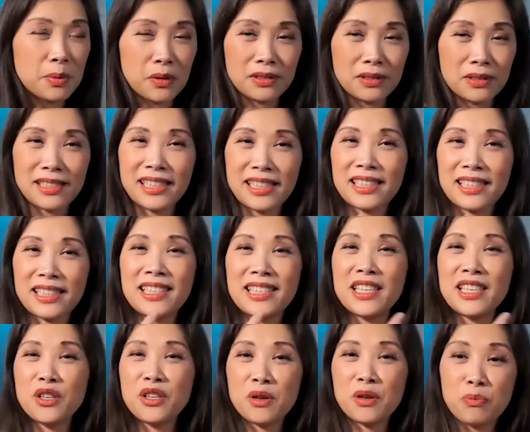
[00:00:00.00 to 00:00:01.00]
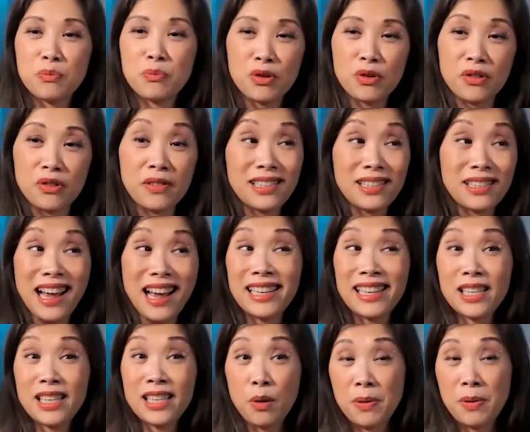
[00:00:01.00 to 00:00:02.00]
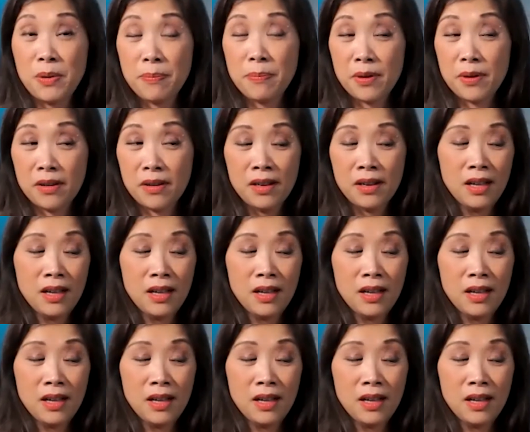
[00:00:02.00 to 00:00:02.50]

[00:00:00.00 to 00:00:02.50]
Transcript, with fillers: Does it continue to improve? Because I tell people